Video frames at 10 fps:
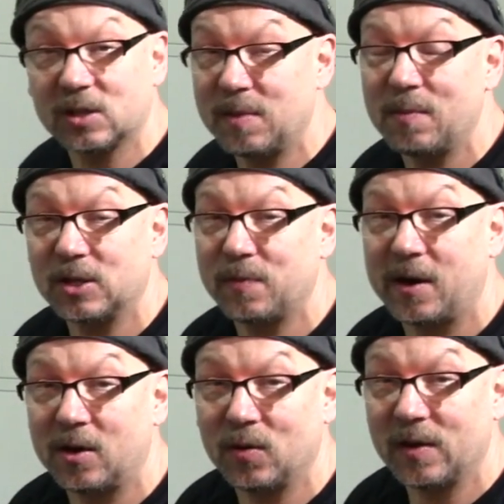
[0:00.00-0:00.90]
it's gonna be much
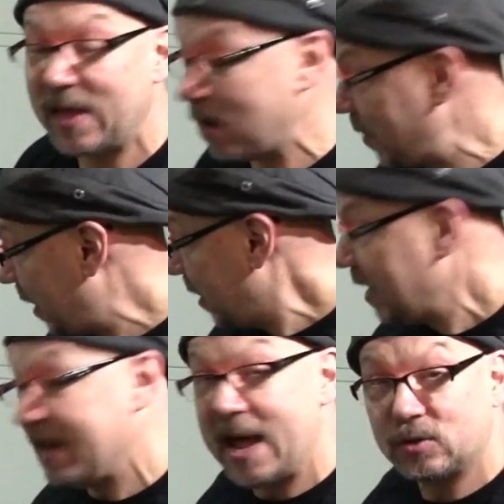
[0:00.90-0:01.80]
better doing it that way.
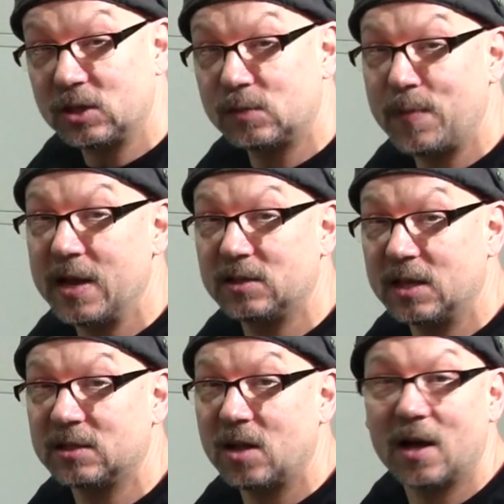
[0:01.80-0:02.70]
It actually spins,
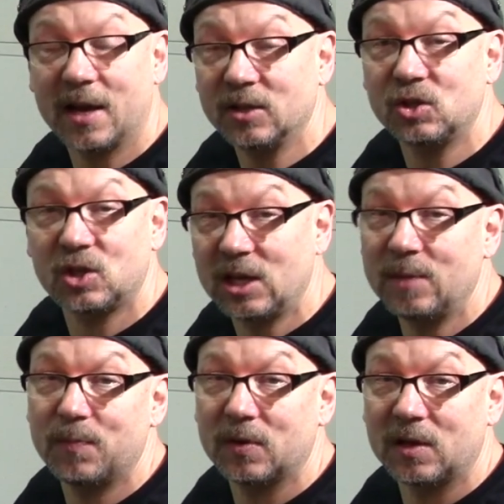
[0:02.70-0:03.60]
it's not a
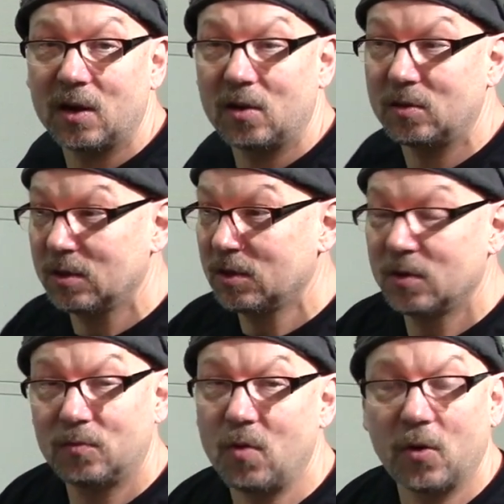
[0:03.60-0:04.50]
cheap little
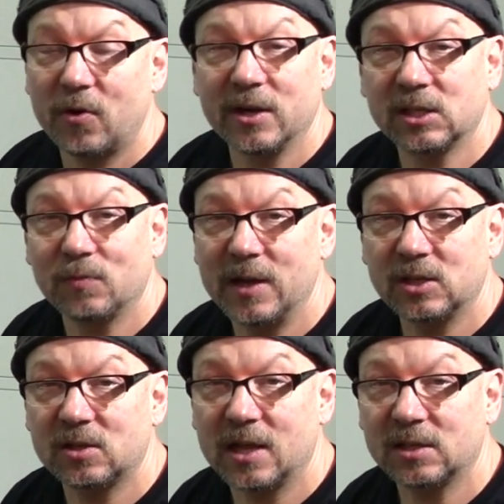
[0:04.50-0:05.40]
rotary
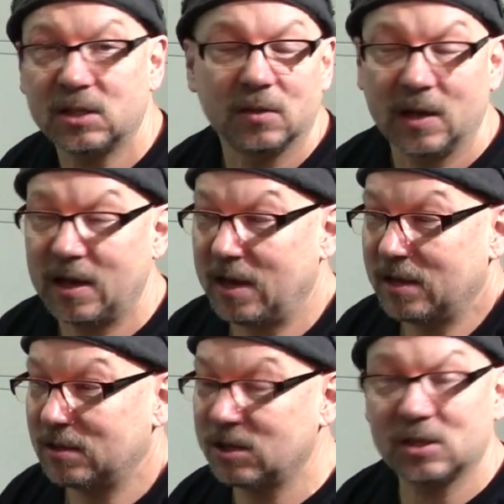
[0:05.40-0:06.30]
switch that's
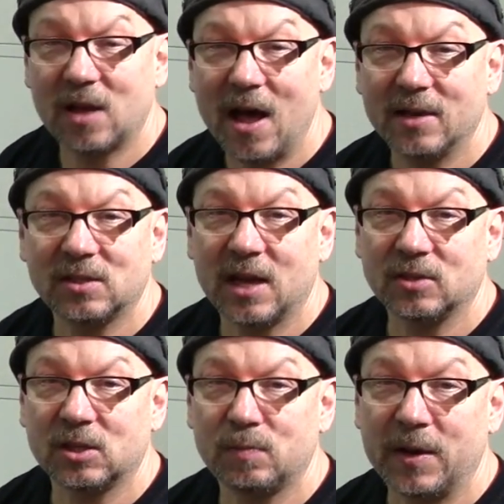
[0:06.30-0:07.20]
uh, disguised
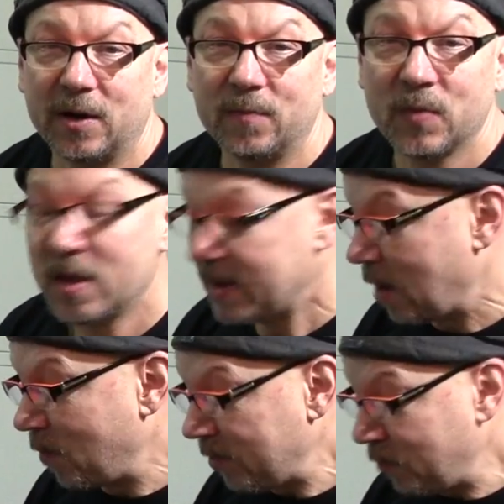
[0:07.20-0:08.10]
as a spinner.
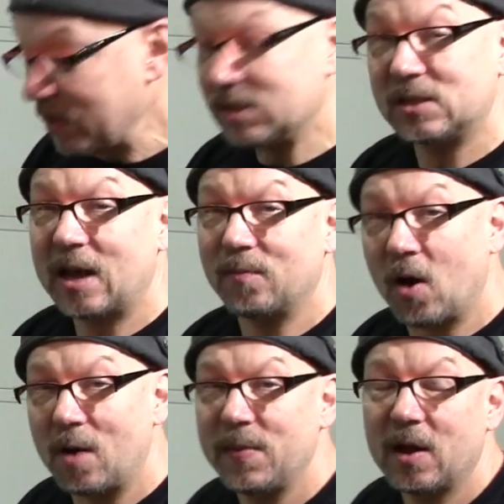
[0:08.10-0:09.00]
Now, one of the reasons I'm
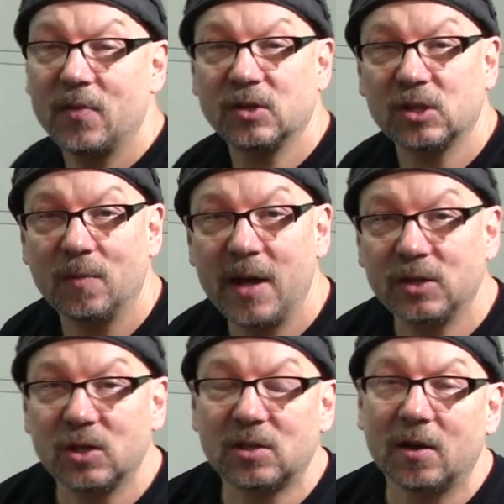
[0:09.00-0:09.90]
harping on this so
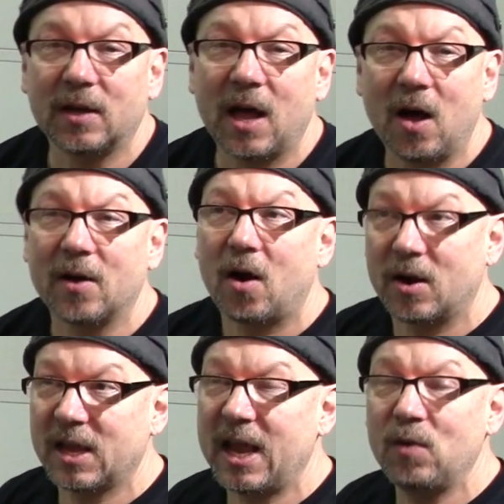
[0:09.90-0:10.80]
much is on
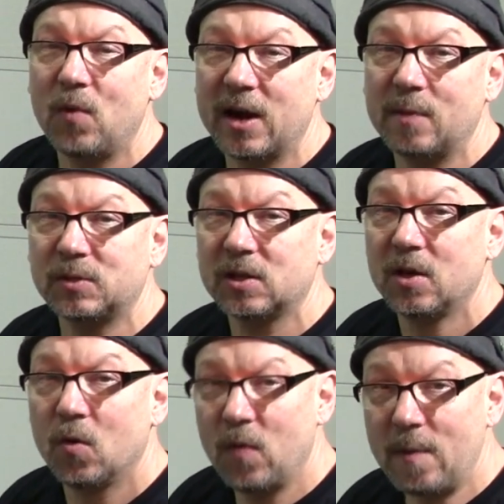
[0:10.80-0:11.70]
Arcade 1-Up's
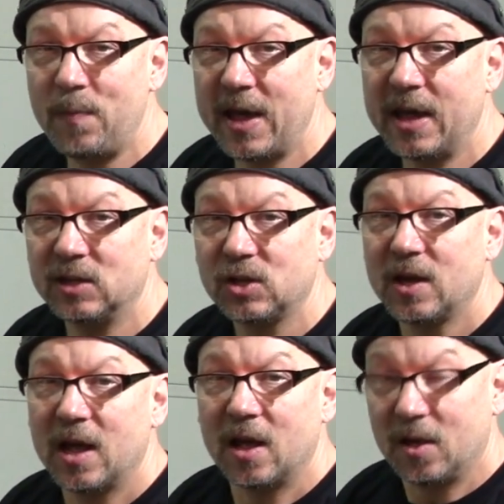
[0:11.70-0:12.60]
webpage,
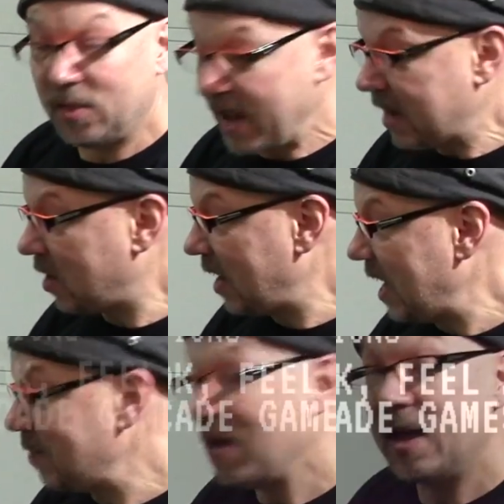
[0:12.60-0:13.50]
they claim